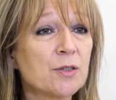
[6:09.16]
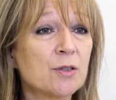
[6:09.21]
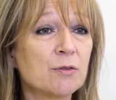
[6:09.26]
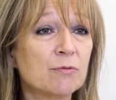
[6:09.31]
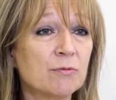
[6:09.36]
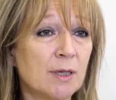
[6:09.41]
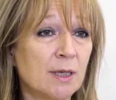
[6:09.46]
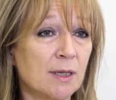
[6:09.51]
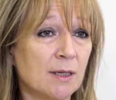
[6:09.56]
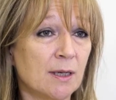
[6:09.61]
to
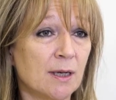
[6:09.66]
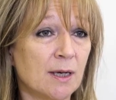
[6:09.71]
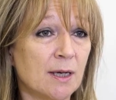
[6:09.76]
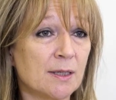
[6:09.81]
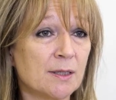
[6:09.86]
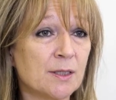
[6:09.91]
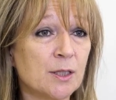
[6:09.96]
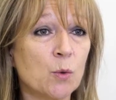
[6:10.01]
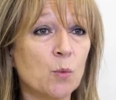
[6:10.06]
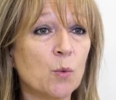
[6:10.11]

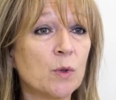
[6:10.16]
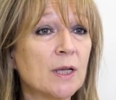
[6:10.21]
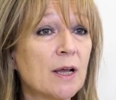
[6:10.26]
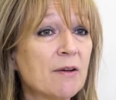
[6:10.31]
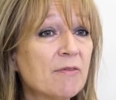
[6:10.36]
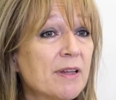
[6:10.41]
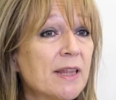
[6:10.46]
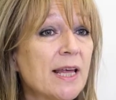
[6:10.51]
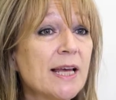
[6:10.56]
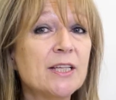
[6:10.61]
realise that
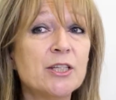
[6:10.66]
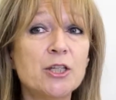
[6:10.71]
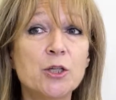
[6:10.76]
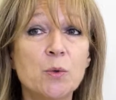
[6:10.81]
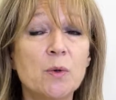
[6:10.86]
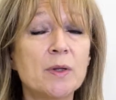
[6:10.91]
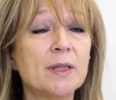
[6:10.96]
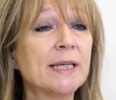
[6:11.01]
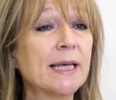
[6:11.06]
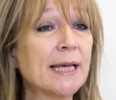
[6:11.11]
whatever they
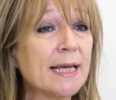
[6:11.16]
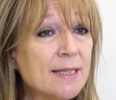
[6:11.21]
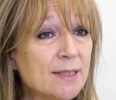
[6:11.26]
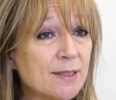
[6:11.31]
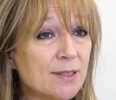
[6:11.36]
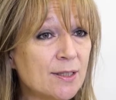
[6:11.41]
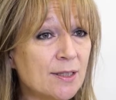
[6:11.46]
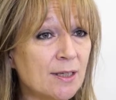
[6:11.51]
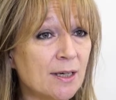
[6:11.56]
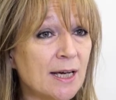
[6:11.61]
do on the
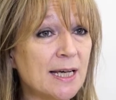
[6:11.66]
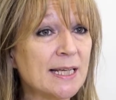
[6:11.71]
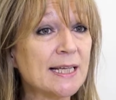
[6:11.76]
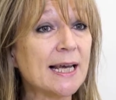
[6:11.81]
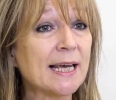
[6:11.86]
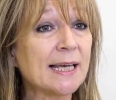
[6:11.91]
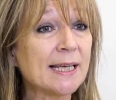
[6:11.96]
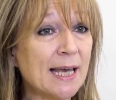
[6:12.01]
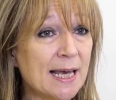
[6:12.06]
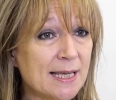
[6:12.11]
inside
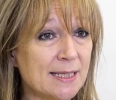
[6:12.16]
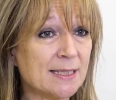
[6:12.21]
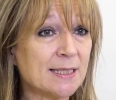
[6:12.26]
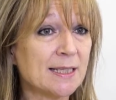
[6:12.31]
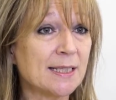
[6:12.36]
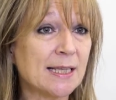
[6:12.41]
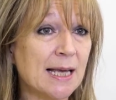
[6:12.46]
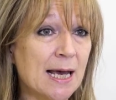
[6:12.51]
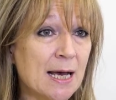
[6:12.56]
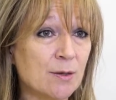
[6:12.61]
gets
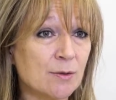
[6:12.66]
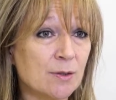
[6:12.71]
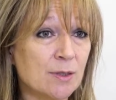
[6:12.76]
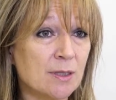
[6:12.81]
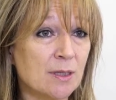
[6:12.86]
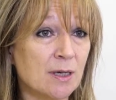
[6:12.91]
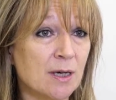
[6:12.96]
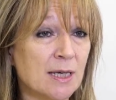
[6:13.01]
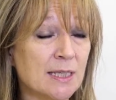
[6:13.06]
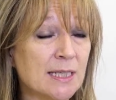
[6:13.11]
to the
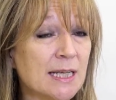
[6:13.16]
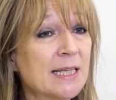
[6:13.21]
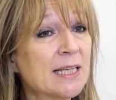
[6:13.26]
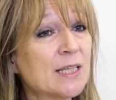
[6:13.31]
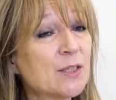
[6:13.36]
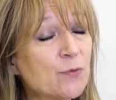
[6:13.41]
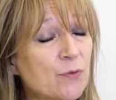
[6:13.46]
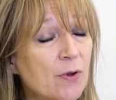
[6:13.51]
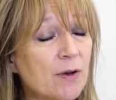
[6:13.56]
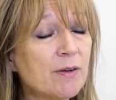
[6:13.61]
outside, and
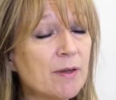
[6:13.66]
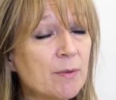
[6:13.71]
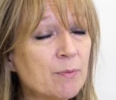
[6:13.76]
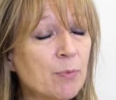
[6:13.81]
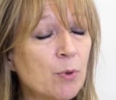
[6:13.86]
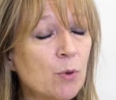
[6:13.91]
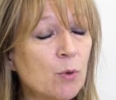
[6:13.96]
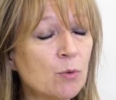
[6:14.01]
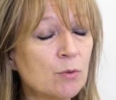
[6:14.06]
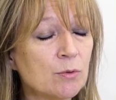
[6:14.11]
it's very
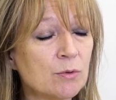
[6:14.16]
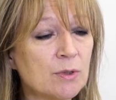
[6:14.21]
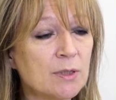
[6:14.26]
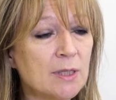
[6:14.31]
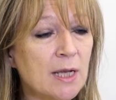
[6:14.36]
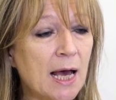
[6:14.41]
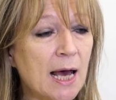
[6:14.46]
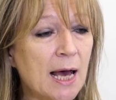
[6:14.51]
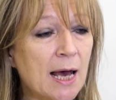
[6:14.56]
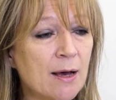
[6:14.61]
important
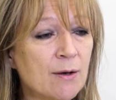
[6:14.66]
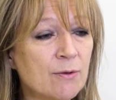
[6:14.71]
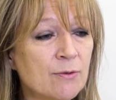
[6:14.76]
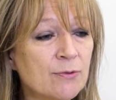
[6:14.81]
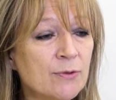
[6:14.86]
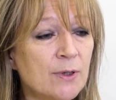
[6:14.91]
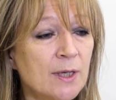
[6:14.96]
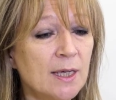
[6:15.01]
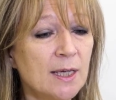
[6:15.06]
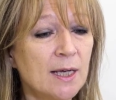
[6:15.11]
to
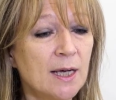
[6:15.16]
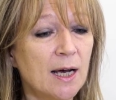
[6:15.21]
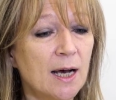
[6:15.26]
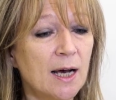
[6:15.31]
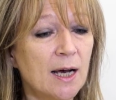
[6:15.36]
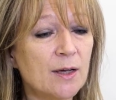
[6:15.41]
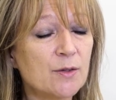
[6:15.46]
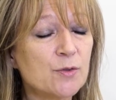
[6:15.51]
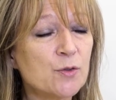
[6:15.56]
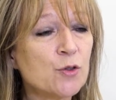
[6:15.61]
have
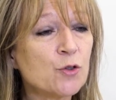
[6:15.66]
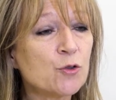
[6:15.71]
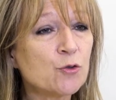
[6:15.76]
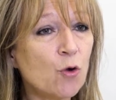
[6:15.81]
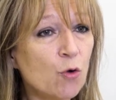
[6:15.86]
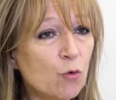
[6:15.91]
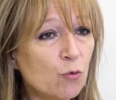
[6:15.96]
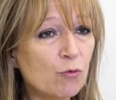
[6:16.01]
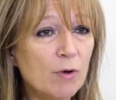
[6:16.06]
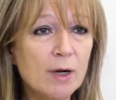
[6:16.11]

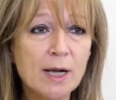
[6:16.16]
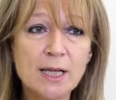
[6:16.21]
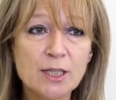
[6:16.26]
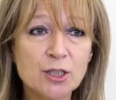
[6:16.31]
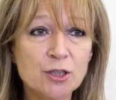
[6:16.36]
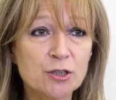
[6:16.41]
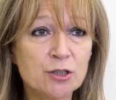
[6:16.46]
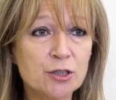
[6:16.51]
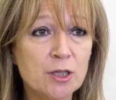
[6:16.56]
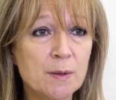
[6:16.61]
strong
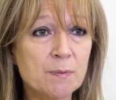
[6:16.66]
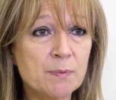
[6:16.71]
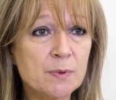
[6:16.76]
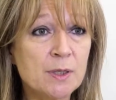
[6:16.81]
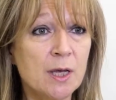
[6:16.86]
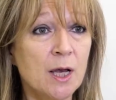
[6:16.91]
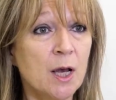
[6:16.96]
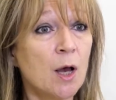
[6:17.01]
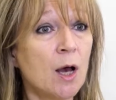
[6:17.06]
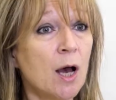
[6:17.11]

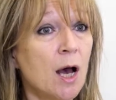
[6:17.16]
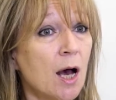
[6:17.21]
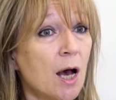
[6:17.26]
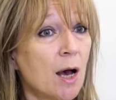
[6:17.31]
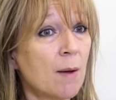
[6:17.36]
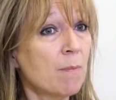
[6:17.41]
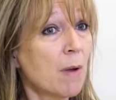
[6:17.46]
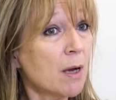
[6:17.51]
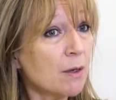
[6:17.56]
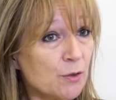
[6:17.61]
relationships
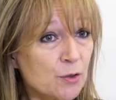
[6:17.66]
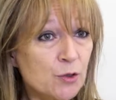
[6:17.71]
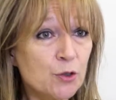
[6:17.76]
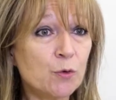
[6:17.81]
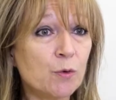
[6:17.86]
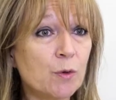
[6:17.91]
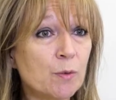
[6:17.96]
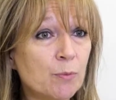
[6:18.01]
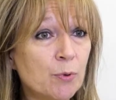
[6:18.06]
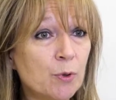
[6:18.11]
amongst
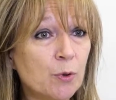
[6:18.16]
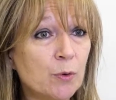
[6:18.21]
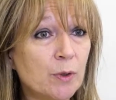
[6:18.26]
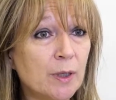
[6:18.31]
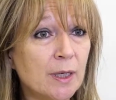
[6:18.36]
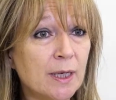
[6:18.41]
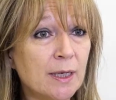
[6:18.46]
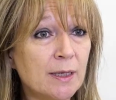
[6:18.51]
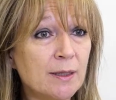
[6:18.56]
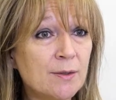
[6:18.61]
your
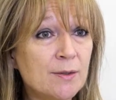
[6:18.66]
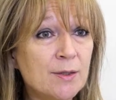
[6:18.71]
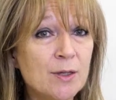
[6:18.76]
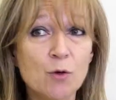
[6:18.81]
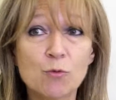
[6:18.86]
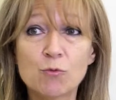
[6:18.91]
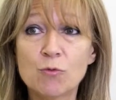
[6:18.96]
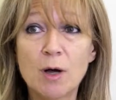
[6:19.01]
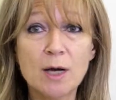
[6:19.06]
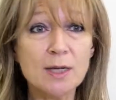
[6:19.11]
employees
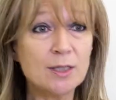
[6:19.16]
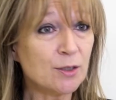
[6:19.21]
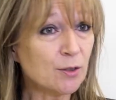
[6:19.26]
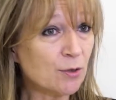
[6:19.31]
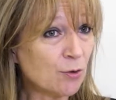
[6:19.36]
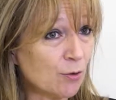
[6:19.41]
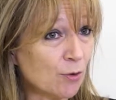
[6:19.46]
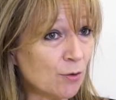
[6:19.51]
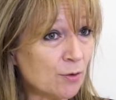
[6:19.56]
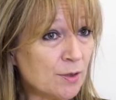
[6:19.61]
right
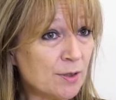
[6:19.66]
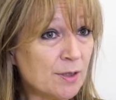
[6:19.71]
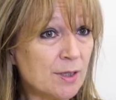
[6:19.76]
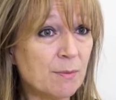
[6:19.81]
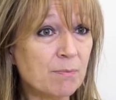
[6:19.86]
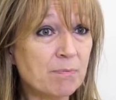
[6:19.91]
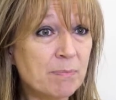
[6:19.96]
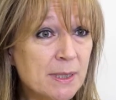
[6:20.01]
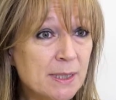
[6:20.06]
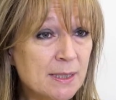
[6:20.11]
across the
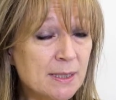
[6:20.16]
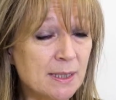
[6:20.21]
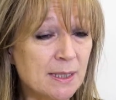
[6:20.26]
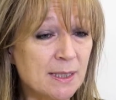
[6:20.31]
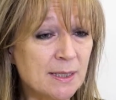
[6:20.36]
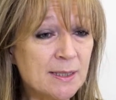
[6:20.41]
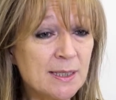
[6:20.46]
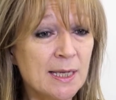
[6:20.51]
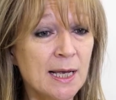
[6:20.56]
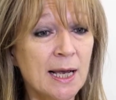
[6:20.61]

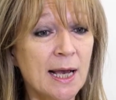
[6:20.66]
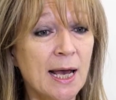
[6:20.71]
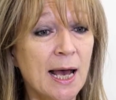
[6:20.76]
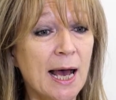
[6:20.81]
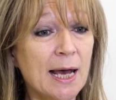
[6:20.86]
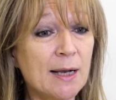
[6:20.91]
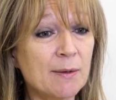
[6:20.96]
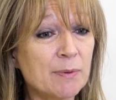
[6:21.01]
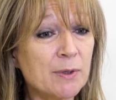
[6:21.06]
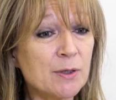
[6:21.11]
business,
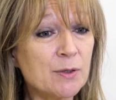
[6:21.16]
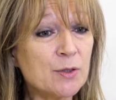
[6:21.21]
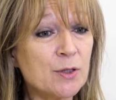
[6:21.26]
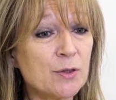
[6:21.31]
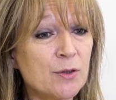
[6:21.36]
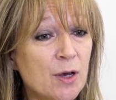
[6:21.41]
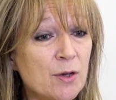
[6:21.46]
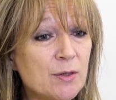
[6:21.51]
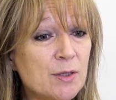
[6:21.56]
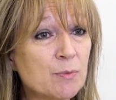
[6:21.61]
and because
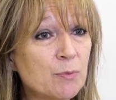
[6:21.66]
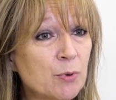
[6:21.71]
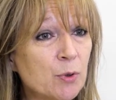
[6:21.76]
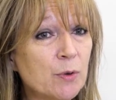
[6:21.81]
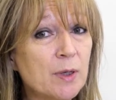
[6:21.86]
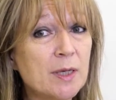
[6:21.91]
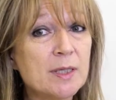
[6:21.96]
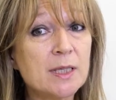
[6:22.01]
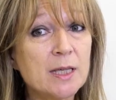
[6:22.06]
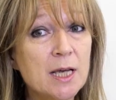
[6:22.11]
those
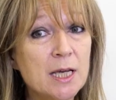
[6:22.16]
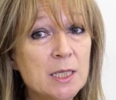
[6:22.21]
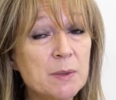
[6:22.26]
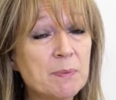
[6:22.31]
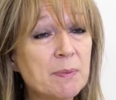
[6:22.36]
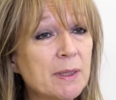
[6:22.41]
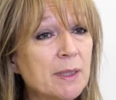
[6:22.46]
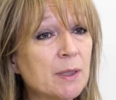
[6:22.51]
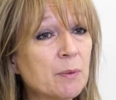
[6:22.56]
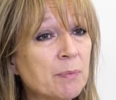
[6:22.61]
employees are going to
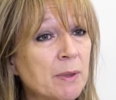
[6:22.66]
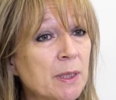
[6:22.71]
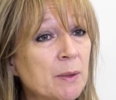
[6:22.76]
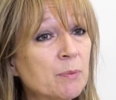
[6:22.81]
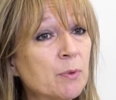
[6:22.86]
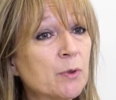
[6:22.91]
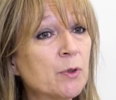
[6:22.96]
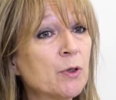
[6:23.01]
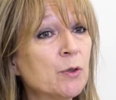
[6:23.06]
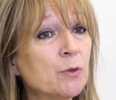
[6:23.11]
be the
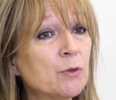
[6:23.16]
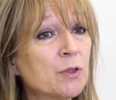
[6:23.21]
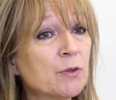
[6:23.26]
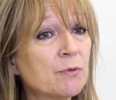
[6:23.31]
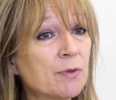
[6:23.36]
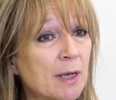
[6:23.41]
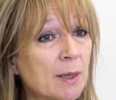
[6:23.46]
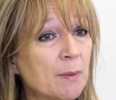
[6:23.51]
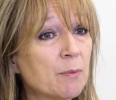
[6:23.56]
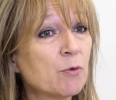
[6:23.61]
people who
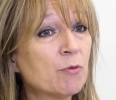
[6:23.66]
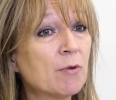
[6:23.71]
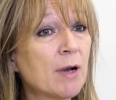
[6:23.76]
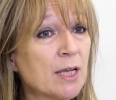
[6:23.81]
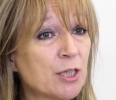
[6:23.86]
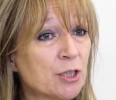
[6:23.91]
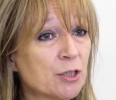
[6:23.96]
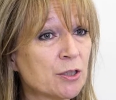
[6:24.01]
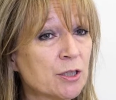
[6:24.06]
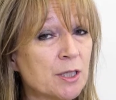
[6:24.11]
develop
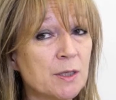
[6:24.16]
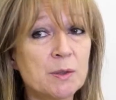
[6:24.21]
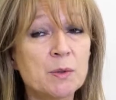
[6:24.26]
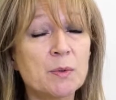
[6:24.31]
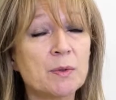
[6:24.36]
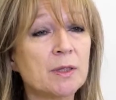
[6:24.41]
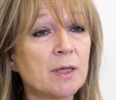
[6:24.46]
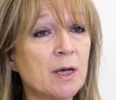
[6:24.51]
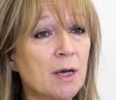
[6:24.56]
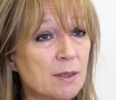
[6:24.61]
relationships
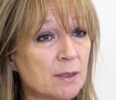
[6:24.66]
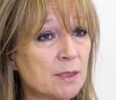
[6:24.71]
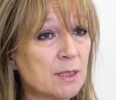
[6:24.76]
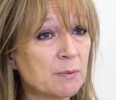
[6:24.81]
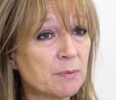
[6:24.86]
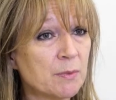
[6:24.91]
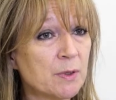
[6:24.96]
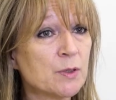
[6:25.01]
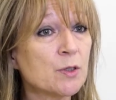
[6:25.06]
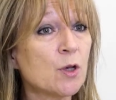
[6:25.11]
with
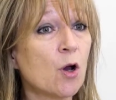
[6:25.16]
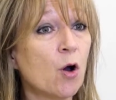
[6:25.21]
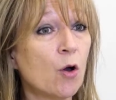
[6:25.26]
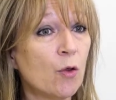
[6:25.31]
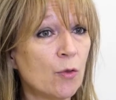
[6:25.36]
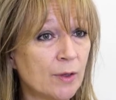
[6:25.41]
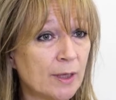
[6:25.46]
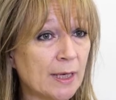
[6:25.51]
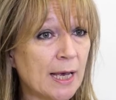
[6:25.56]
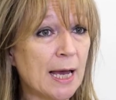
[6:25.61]
customers
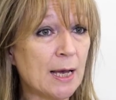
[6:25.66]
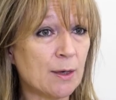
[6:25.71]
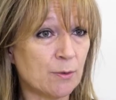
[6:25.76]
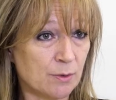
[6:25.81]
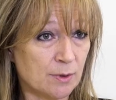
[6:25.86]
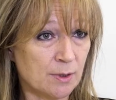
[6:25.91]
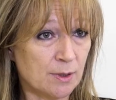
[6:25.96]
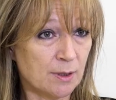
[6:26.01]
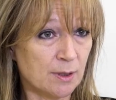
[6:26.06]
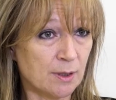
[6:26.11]
on the
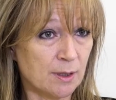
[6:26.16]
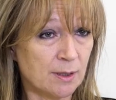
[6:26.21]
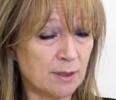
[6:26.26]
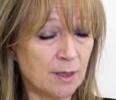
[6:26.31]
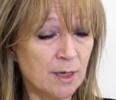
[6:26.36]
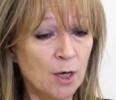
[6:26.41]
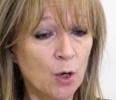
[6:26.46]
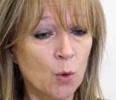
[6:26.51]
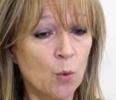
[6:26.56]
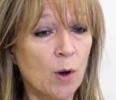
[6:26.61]
outside.
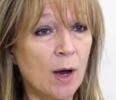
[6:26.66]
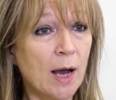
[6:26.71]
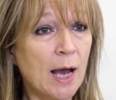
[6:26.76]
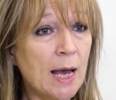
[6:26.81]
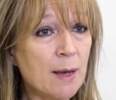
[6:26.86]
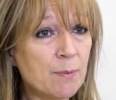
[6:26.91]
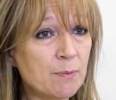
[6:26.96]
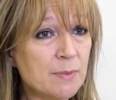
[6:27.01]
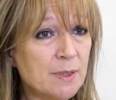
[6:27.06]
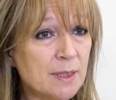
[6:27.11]
What
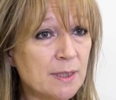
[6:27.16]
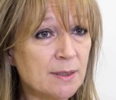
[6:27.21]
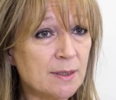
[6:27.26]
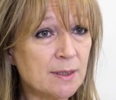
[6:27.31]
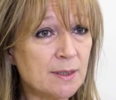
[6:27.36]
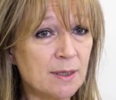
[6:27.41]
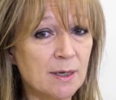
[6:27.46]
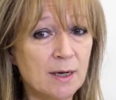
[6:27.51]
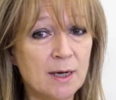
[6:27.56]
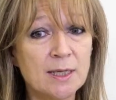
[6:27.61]
happens
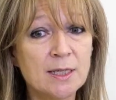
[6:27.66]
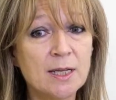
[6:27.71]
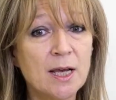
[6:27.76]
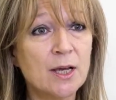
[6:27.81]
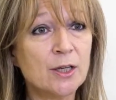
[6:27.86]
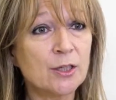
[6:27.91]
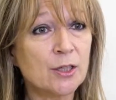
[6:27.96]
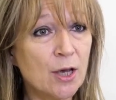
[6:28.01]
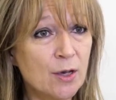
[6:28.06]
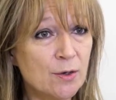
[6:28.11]
inside
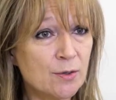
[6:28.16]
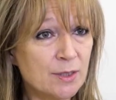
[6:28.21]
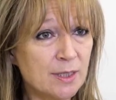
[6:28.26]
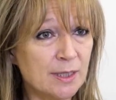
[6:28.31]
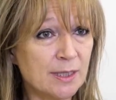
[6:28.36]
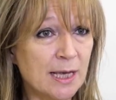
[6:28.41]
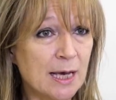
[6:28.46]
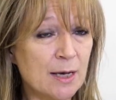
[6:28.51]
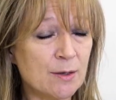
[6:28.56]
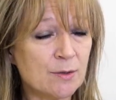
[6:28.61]
goes
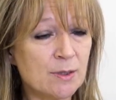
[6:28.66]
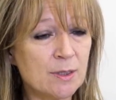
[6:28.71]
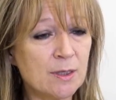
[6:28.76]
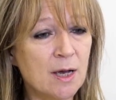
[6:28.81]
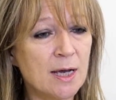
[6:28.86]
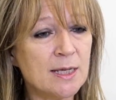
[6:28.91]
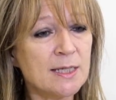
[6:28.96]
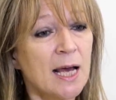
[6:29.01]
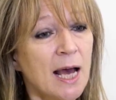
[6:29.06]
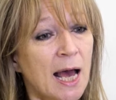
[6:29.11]
to the
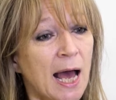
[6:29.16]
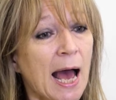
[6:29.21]
outside.